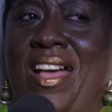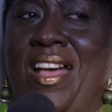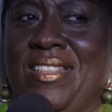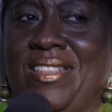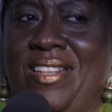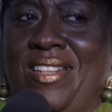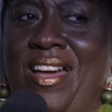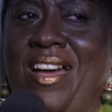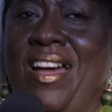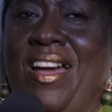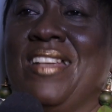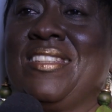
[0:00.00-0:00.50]

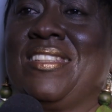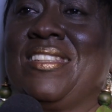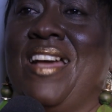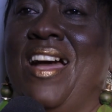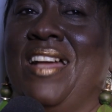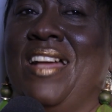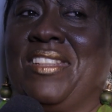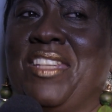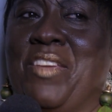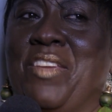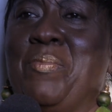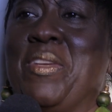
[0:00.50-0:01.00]
As long as
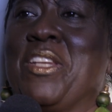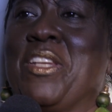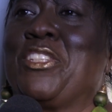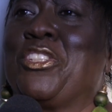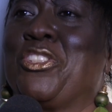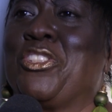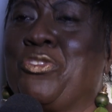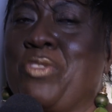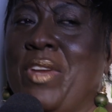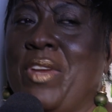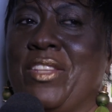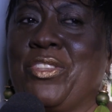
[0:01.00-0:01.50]
God give me the
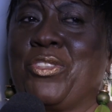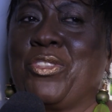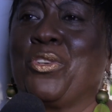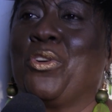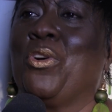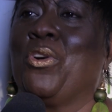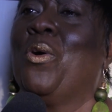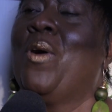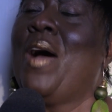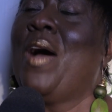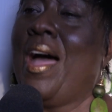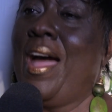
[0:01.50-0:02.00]
strength to
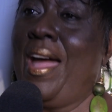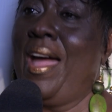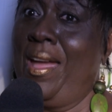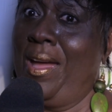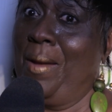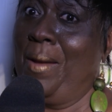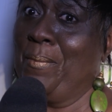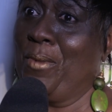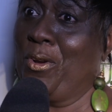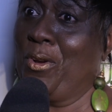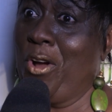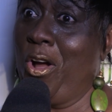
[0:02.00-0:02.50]
go, I
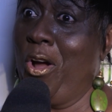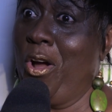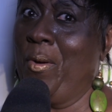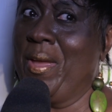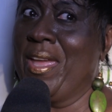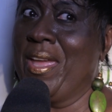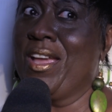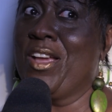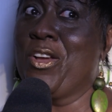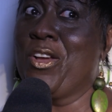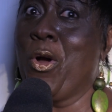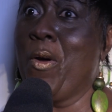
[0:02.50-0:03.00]
am
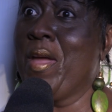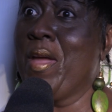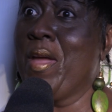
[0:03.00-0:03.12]
going.